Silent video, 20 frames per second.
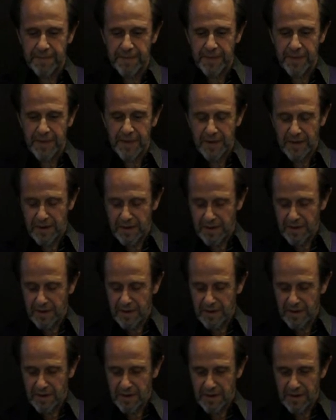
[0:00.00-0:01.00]

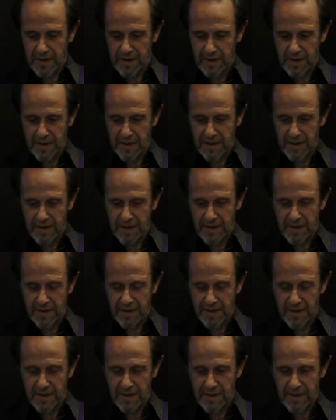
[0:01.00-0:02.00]

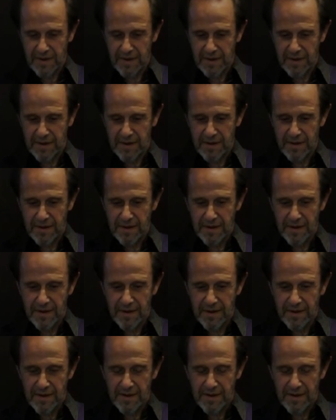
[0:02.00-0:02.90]
Nobody speaks.